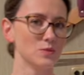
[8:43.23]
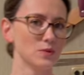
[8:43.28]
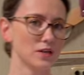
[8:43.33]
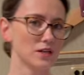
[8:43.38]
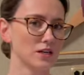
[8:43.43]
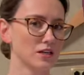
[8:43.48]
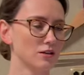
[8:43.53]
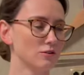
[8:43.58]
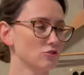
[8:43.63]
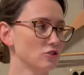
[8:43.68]
We're
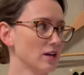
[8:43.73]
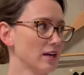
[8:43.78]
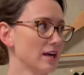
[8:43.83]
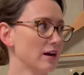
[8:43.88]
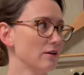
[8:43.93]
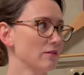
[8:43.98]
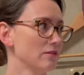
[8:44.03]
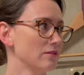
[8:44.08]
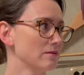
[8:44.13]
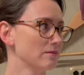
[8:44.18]
gonna go check
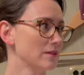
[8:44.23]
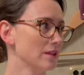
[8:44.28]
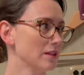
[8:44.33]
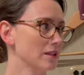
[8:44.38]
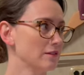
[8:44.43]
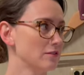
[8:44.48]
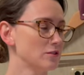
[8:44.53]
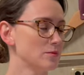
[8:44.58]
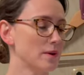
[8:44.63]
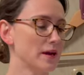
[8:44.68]
out the
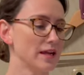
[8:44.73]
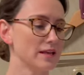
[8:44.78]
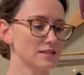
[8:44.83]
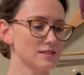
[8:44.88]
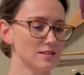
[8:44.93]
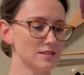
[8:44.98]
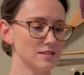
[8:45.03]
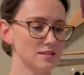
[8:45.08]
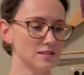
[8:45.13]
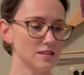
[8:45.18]
Lyft
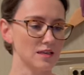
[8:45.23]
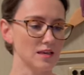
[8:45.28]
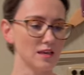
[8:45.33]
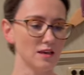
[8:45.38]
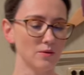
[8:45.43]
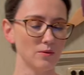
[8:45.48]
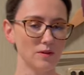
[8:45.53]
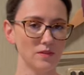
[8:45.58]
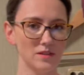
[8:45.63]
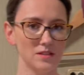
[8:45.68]
bikes and
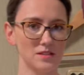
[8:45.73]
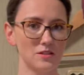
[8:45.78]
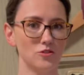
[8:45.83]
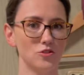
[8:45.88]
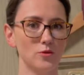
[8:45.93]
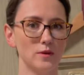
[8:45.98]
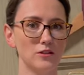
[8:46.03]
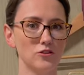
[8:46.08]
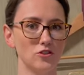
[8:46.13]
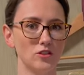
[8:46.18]
see what the
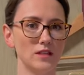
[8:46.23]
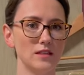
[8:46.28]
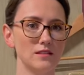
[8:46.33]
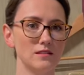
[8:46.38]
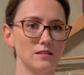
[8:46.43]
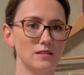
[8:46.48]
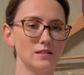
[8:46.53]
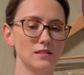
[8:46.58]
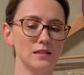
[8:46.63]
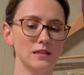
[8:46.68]
situation
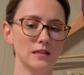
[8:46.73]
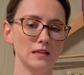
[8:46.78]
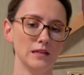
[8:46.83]
is.